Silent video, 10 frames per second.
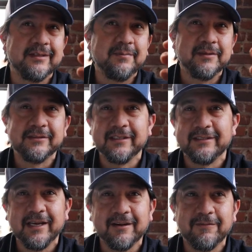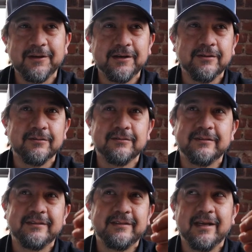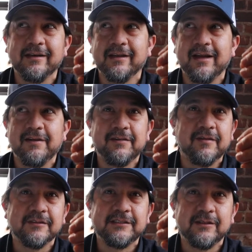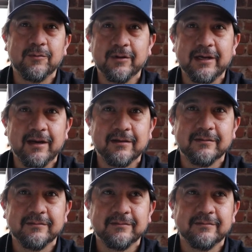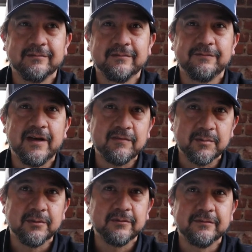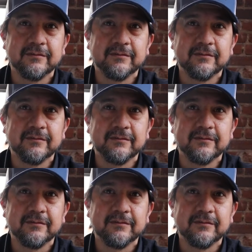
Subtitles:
they built a deck for you. That I haven't ever seen work out favorable